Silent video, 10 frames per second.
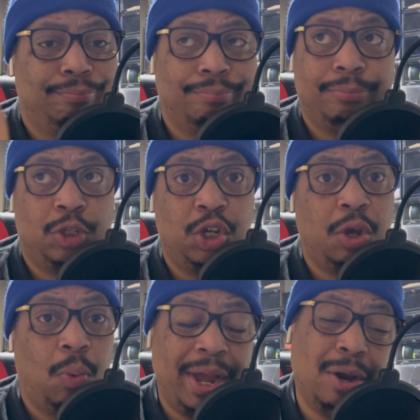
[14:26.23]
do you
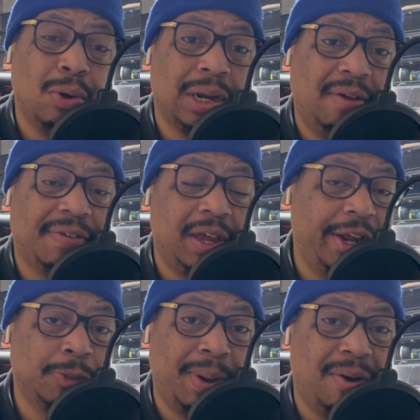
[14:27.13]
wait on Cliff
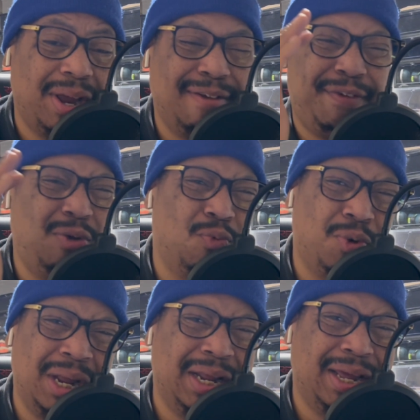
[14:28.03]
Kingsbury if he
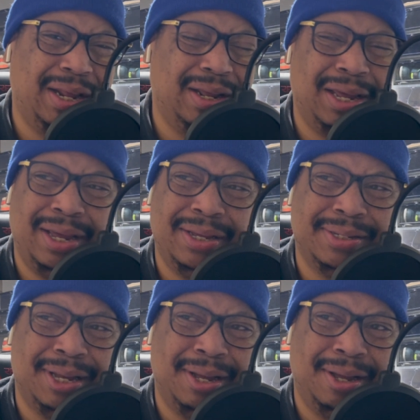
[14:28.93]
really is
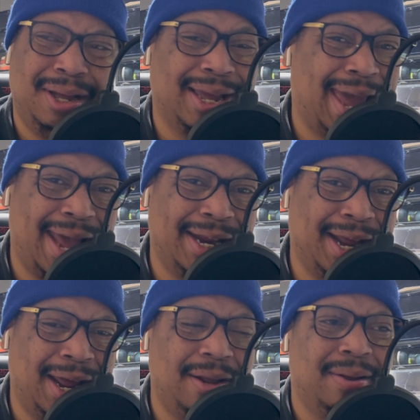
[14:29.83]
a
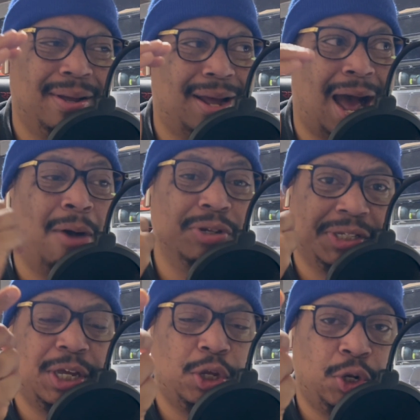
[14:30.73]
candidate? I would say
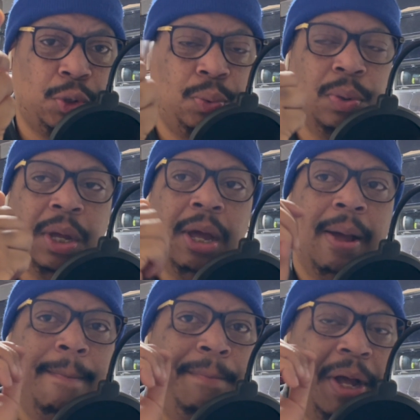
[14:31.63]
you do.
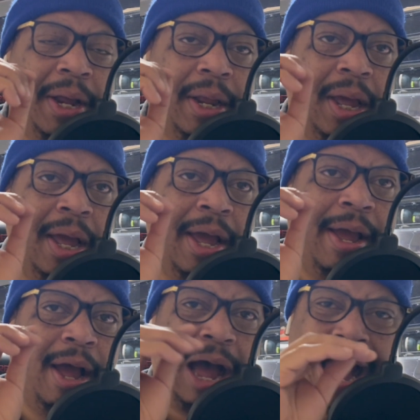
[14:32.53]
But
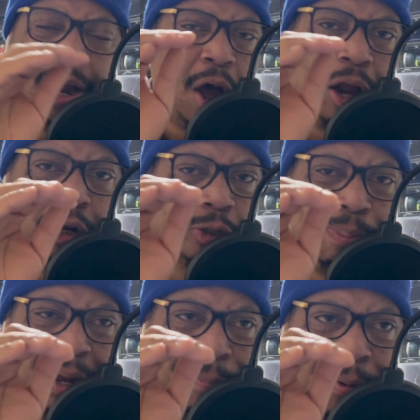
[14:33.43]
out of all those
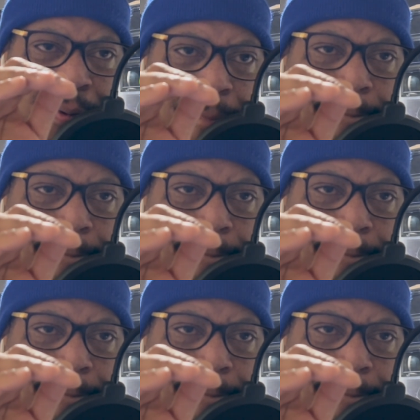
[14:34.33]
people,